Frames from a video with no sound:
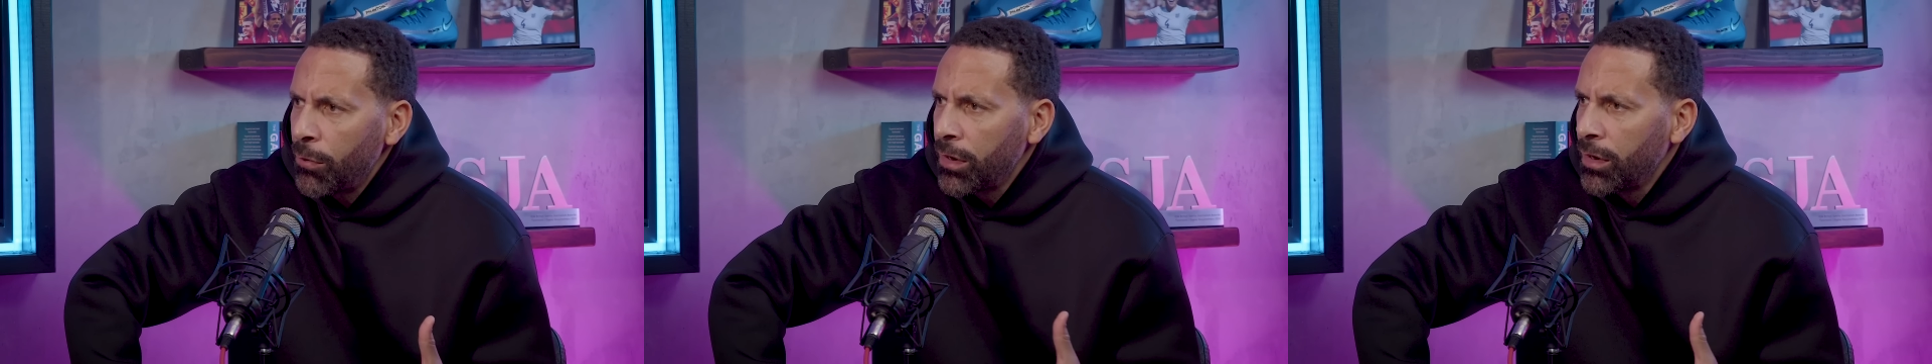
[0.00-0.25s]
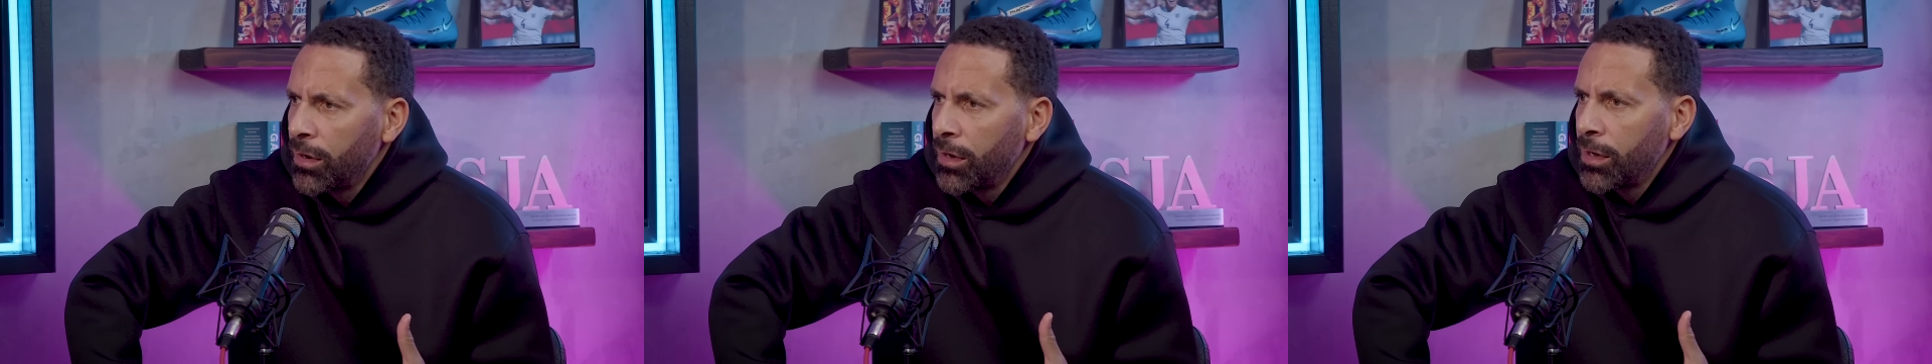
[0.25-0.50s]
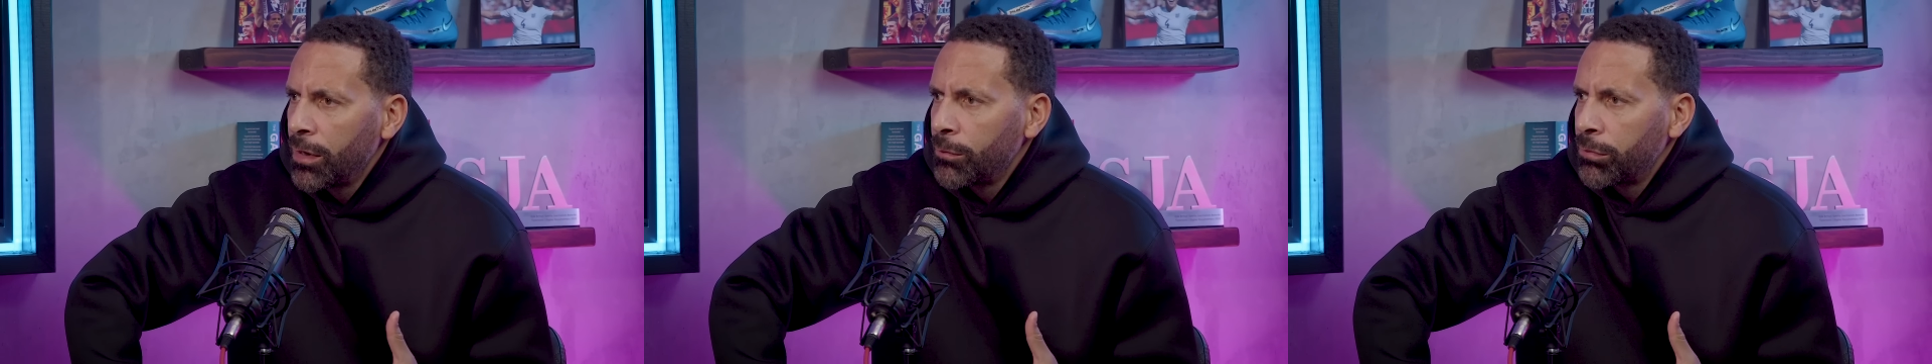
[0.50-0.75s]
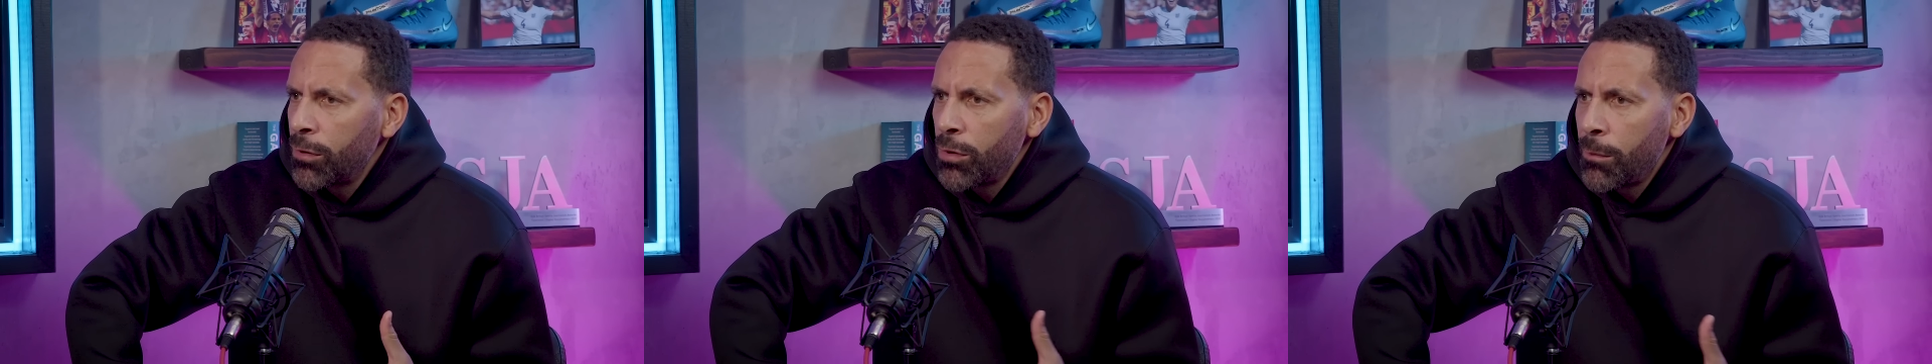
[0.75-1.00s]
Well,
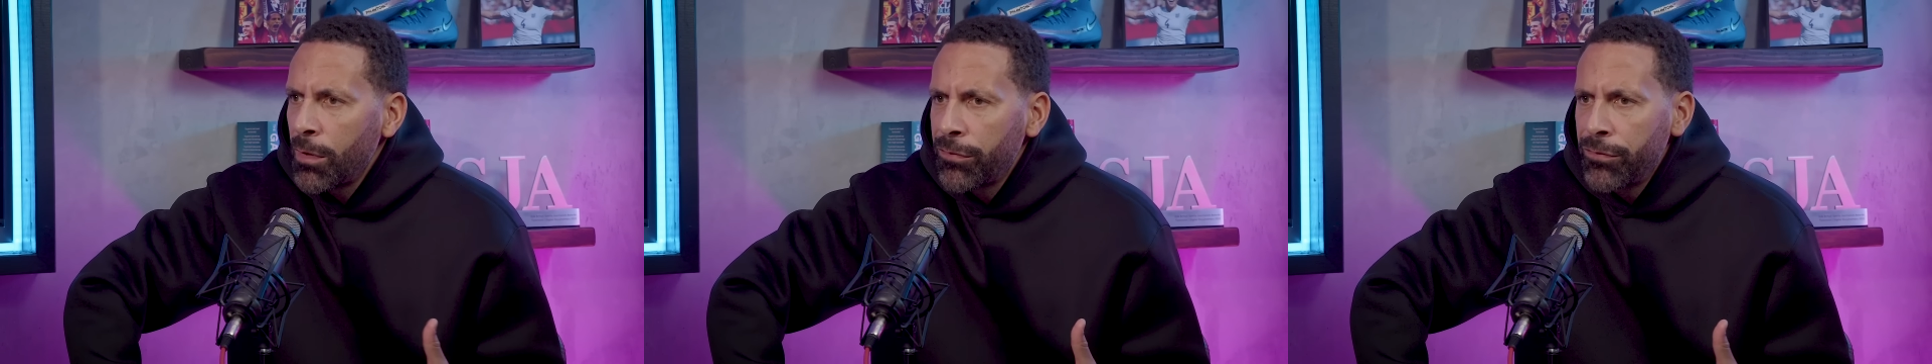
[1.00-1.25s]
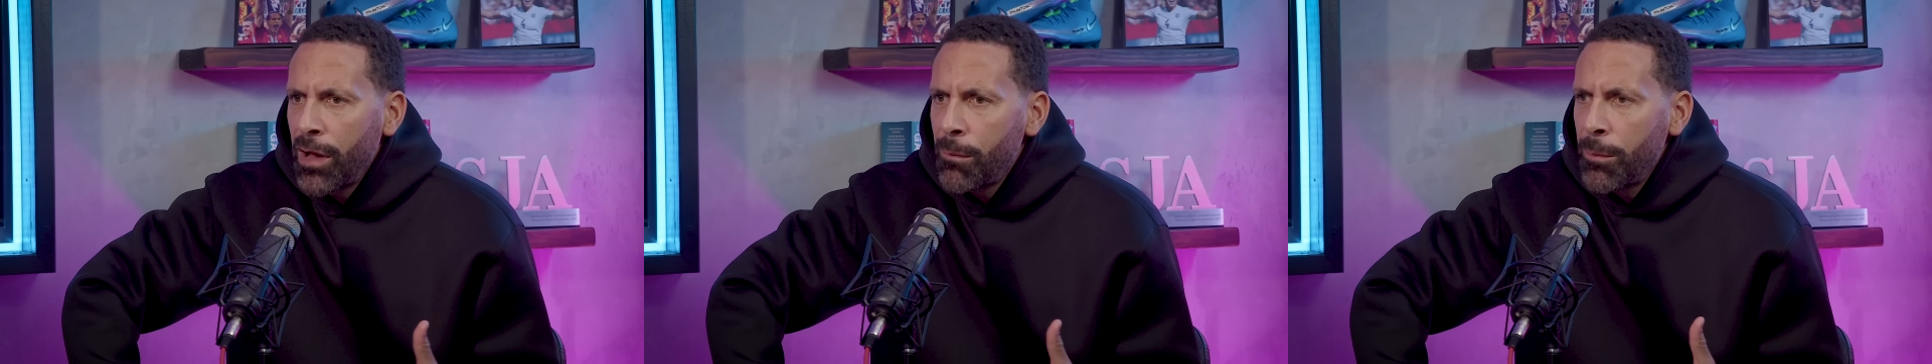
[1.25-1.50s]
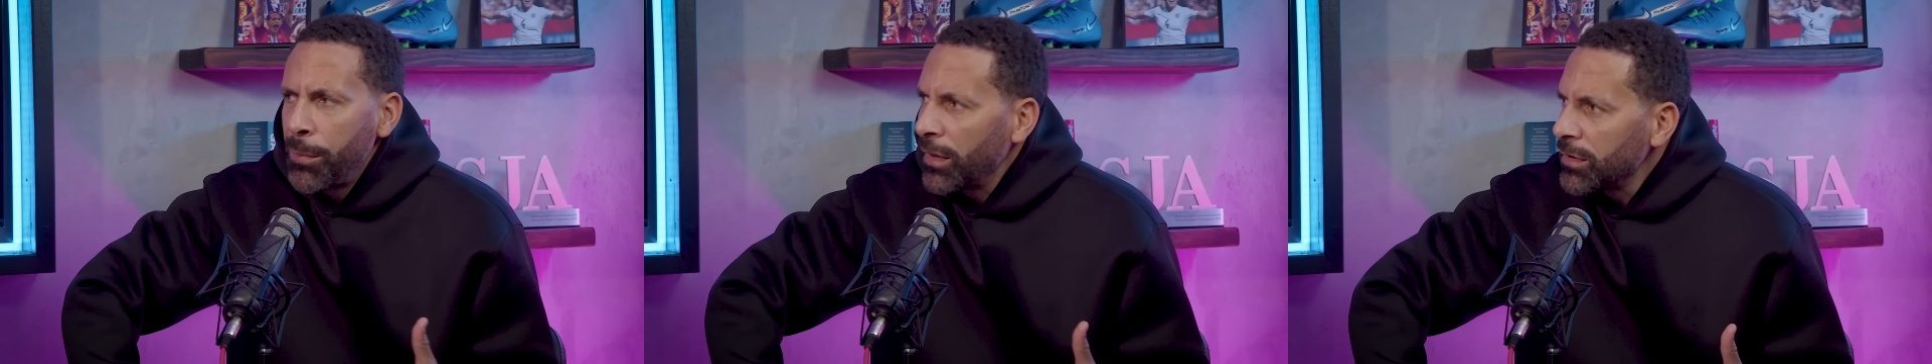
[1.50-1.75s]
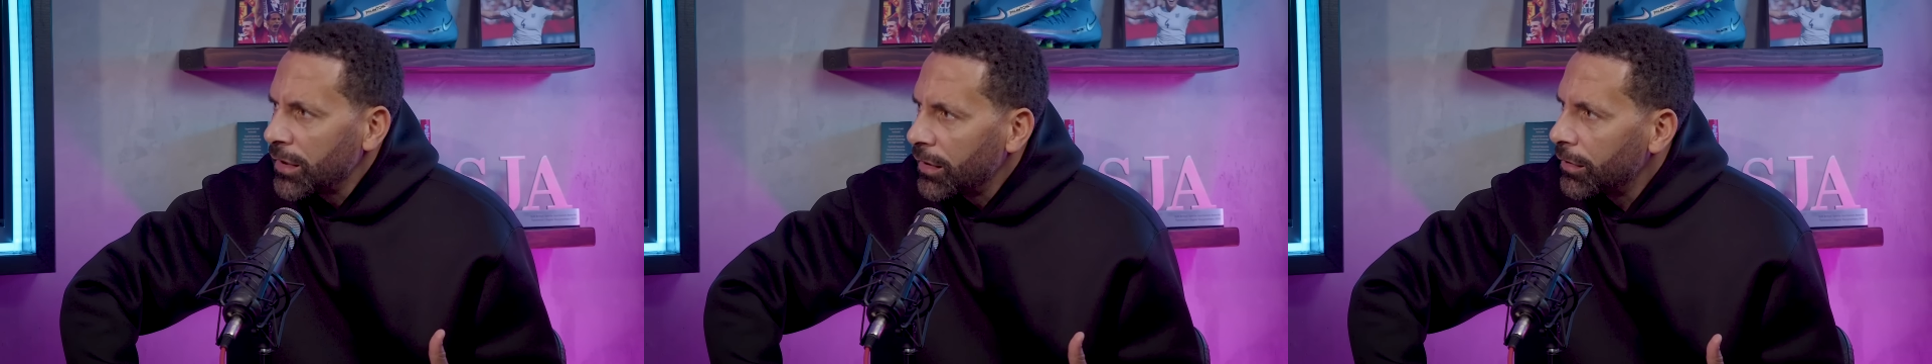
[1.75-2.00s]
bro, I'm a, I'm a
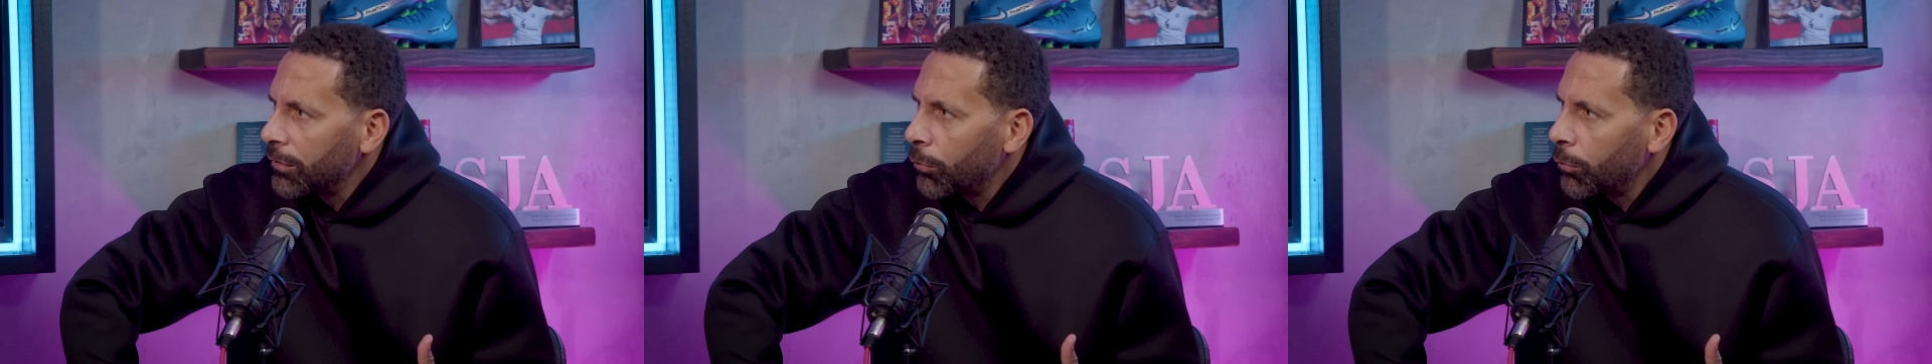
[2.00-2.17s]
pundit.